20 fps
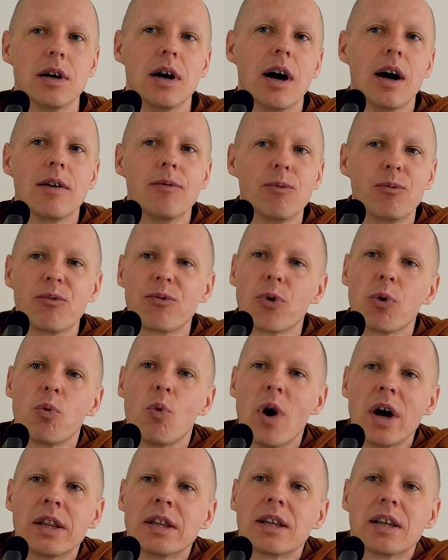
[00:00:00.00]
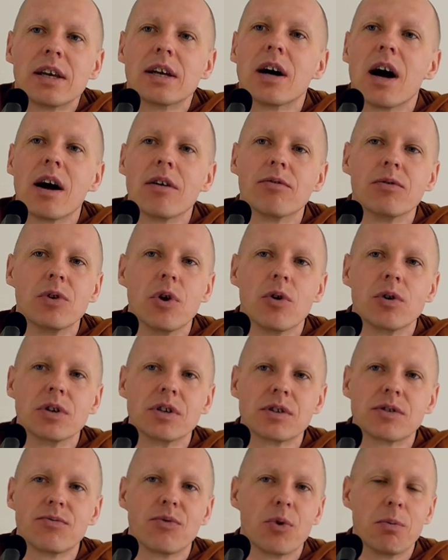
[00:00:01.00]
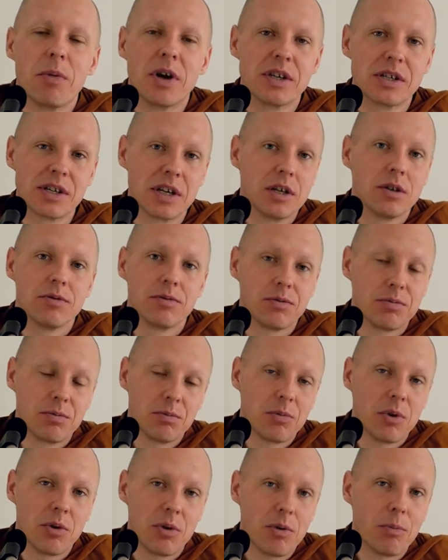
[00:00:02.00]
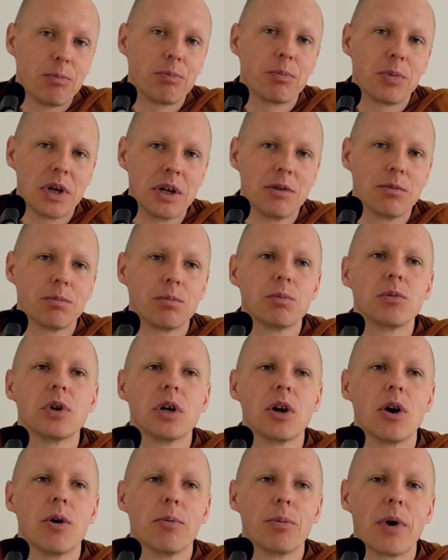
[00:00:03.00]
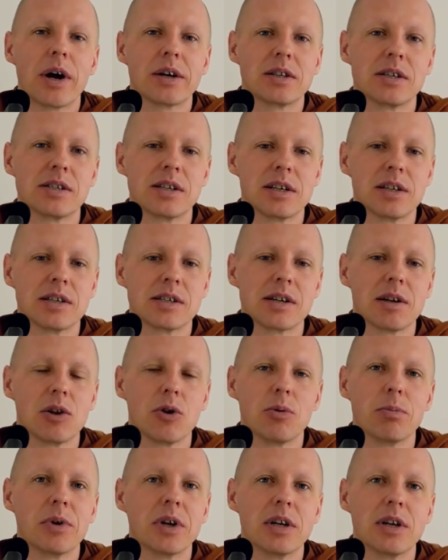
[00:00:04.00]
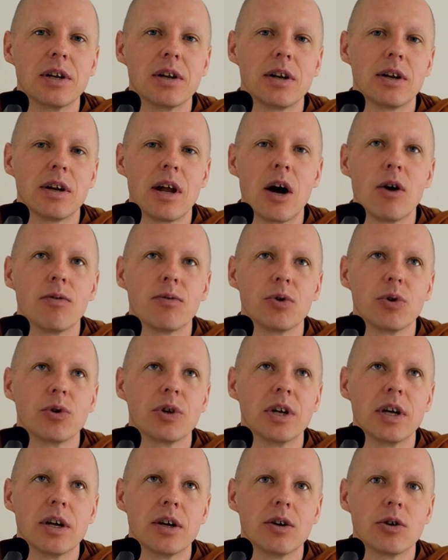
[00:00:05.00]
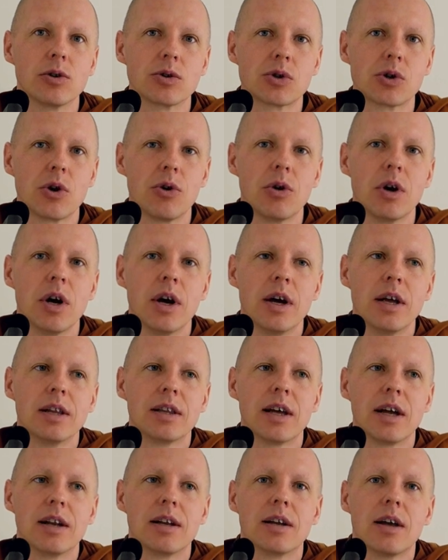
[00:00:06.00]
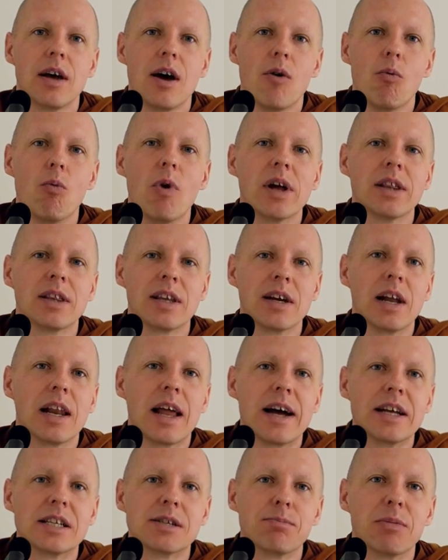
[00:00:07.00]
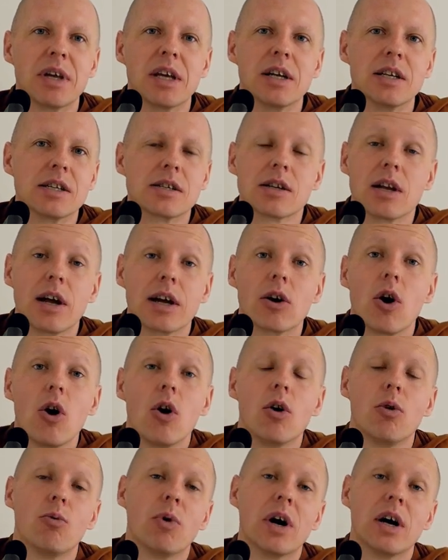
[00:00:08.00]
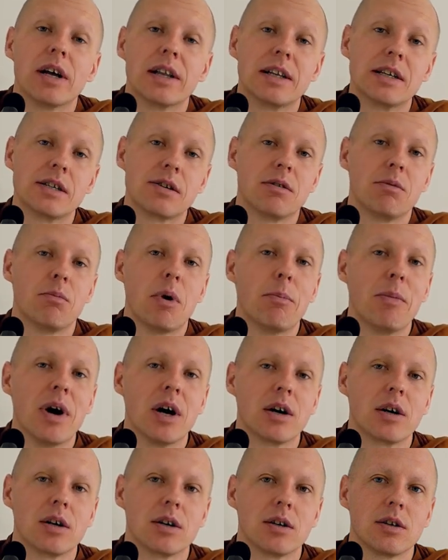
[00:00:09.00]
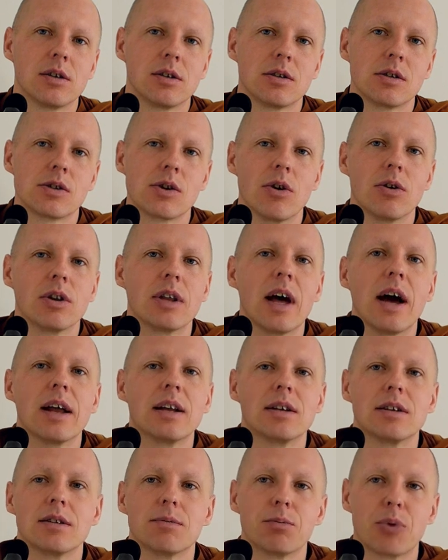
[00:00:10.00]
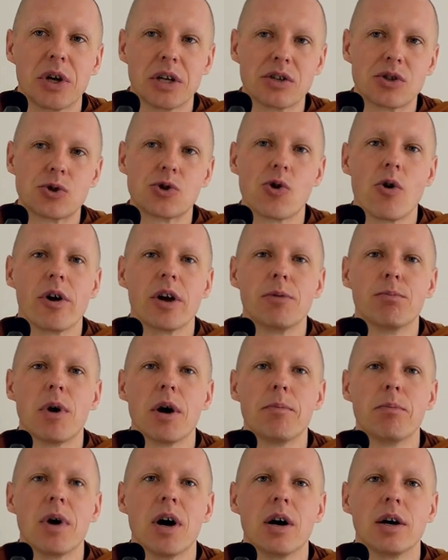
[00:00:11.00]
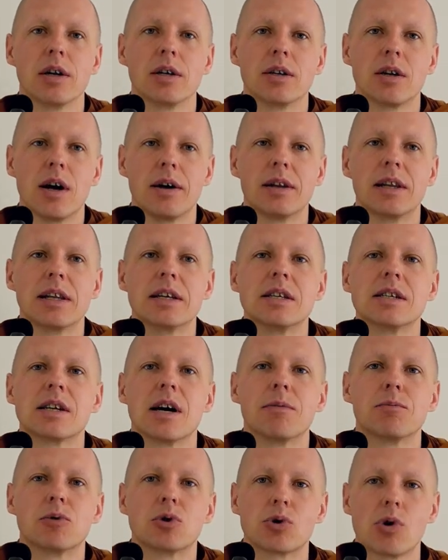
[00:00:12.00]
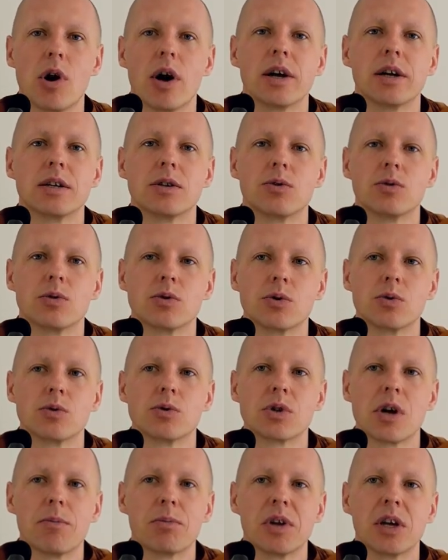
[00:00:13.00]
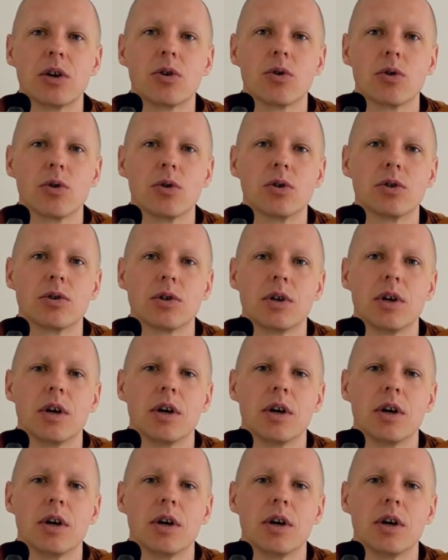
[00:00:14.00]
And for one thing, I've noticed for myself, been you know practicing this a little bit now for a year or so, that one thing elates me is like, oh well, at least I'm a monk, so that brings joy in my mind. At least I'm trying to do something good.